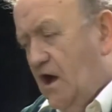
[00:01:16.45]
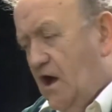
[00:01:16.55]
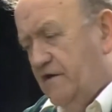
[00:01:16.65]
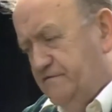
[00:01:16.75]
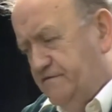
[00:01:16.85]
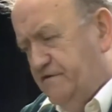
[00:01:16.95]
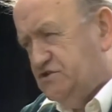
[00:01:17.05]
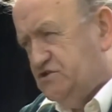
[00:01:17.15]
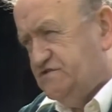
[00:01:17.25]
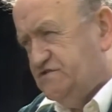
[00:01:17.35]

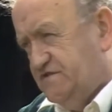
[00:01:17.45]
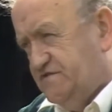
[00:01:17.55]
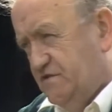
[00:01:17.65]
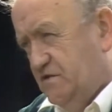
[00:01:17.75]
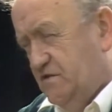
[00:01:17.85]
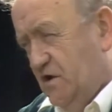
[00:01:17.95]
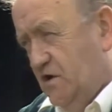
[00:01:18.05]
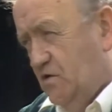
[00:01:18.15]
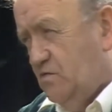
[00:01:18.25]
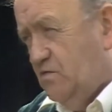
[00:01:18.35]
Very successful.
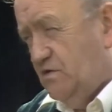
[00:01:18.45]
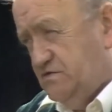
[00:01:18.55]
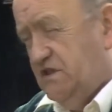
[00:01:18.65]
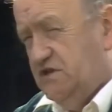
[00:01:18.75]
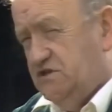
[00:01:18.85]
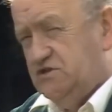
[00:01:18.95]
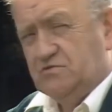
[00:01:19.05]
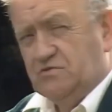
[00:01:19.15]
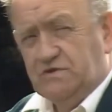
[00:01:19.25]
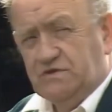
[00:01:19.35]
We are
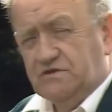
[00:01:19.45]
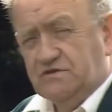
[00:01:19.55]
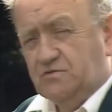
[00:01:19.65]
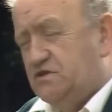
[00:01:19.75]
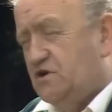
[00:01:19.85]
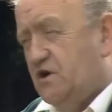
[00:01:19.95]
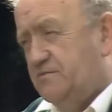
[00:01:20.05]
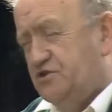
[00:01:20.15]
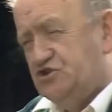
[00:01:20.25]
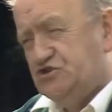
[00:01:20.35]
delighted with the way the
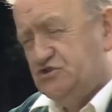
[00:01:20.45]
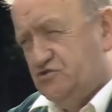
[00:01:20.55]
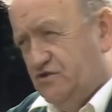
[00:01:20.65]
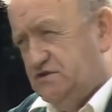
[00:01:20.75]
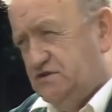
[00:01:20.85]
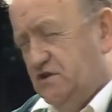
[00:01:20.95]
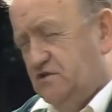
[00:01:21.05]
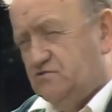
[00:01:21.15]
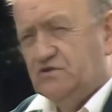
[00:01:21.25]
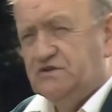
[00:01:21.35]
competitions are running
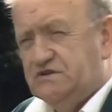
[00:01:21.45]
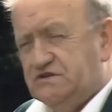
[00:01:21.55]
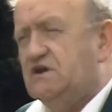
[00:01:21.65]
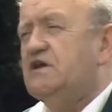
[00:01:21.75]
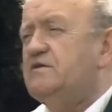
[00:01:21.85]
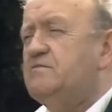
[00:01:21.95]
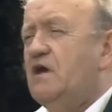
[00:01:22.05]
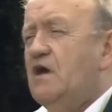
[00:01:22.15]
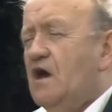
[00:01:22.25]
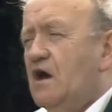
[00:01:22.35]
today, running to time.
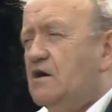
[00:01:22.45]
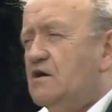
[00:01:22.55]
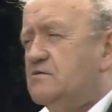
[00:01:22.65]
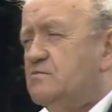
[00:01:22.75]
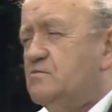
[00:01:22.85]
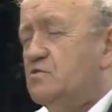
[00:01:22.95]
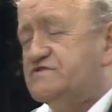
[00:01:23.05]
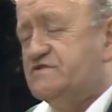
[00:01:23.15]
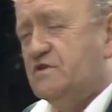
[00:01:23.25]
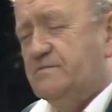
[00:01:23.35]

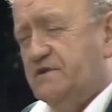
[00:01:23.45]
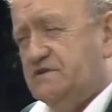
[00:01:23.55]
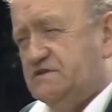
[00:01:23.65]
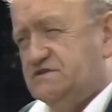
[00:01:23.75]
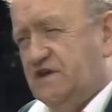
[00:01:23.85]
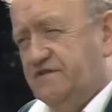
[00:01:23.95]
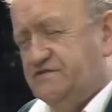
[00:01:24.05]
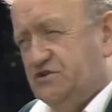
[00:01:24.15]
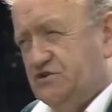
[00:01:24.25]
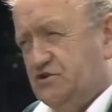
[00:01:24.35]
Most of the competitors
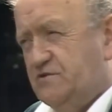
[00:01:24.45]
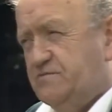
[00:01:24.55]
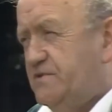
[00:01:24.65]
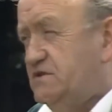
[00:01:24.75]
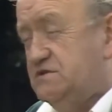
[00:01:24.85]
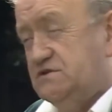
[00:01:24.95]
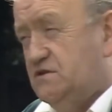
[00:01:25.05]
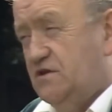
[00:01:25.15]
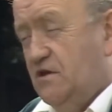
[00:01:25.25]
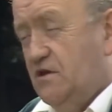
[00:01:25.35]
have turned up,
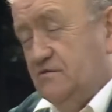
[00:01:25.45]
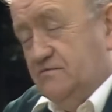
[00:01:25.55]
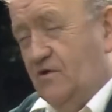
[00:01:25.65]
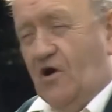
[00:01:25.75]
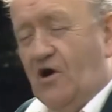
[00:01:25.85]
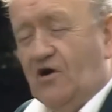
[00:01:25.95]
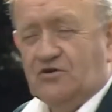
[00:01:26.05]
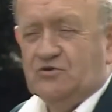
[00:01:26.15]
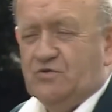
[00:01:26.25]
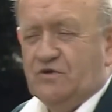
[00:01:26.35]
and all
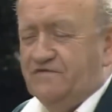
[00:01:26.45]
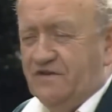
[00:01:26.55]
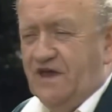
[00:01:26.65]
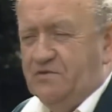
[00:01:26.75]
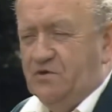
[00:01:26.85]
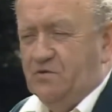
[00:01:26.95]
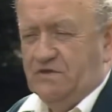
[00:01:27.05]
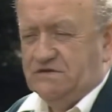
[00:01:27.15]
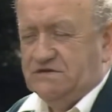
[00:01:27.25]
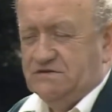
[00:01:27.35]
round we are very happy
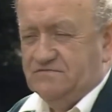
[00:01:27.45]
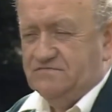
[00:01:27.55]
with it.